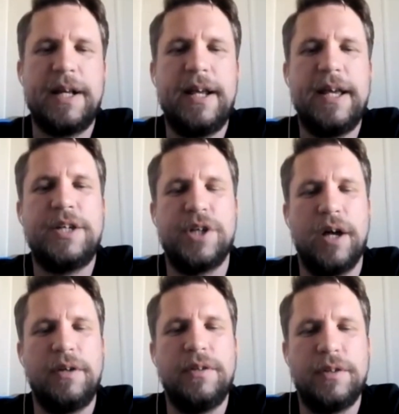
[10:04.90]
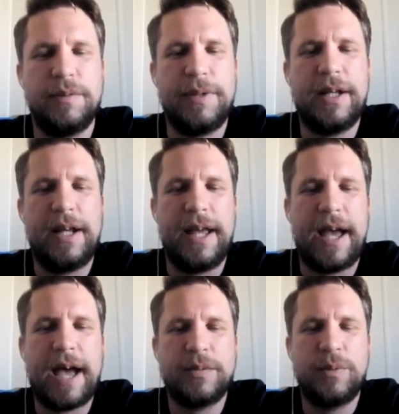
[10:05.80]
clear, Joe, to be
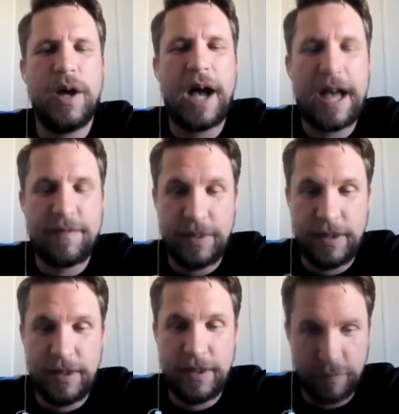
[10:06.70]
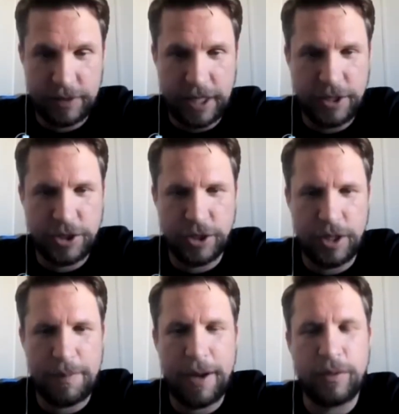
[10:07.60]
clear, as we are having this
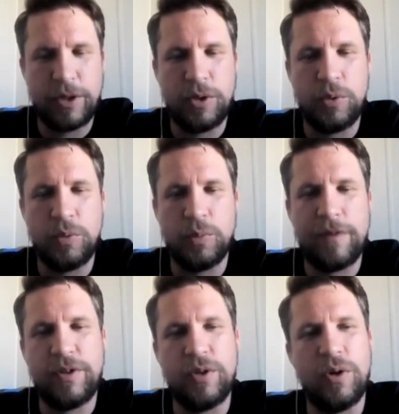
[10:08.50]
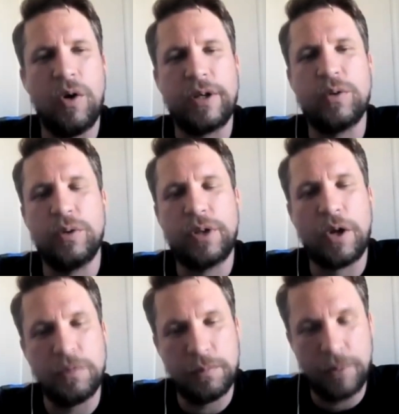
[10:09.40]
conversation about you whether you like or
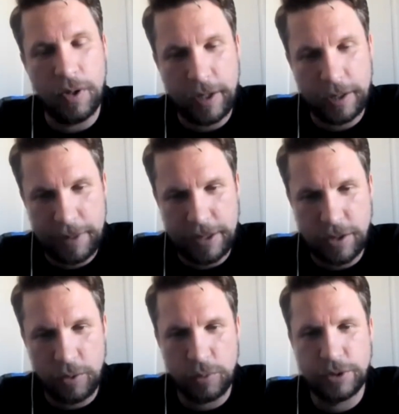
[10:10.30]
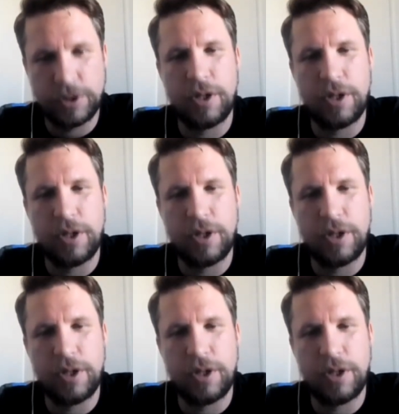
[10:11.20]
don't like being told what to